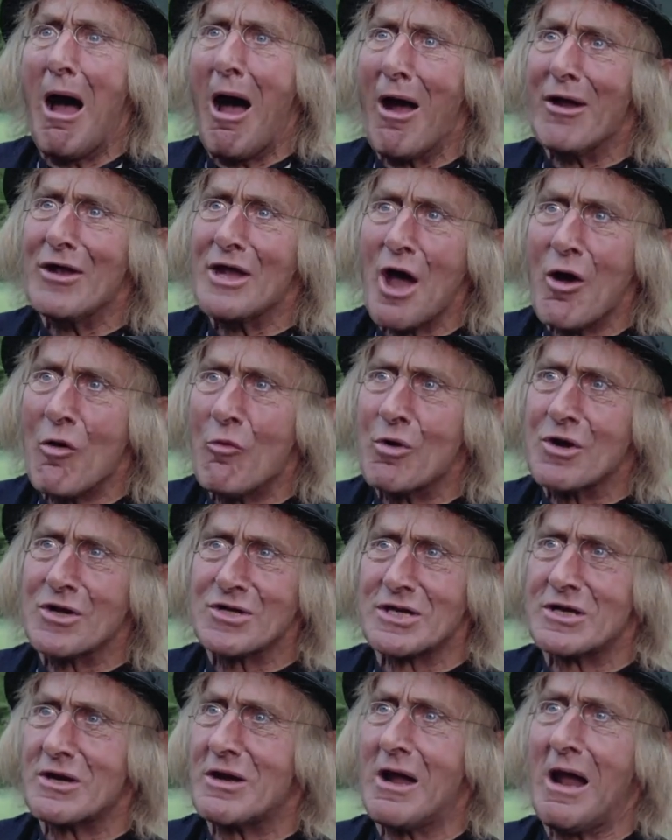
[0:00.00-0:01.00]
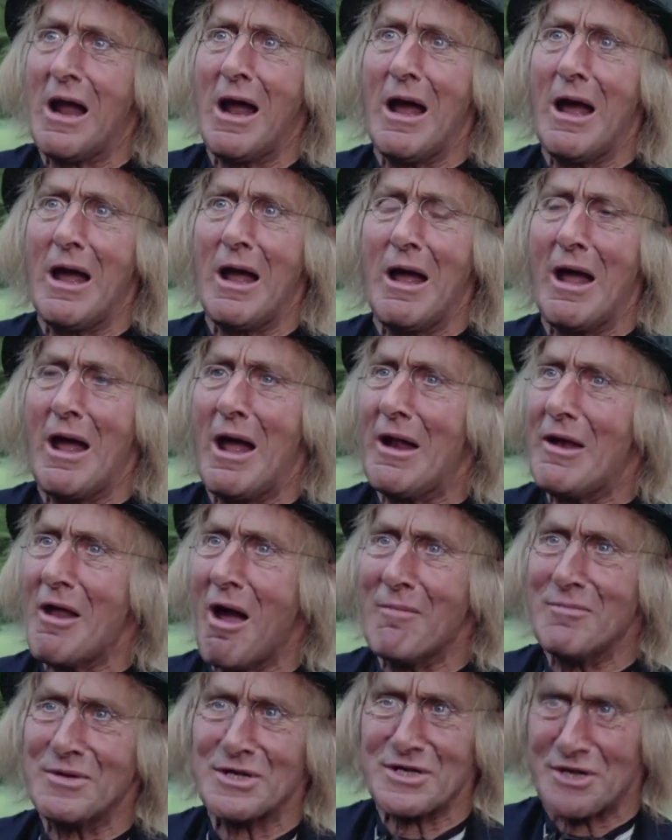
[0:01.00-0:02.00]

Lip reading: I know, Worzel, and I'm